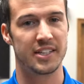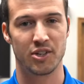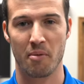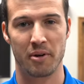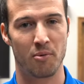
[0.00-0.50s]
So
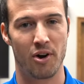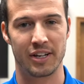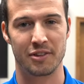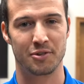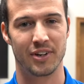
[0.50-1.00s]
I'm gonna walk
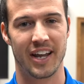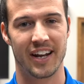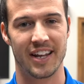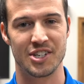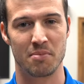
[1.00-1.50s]
you through and kind
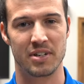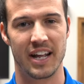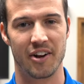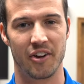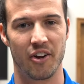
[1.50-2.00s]
of get you up to
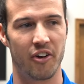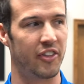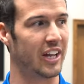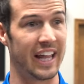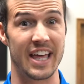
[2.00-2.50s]
date on
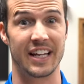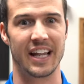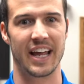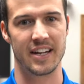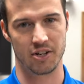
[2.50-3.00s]
the lay of the
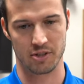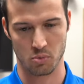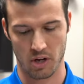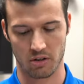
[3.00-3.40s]
land here as well.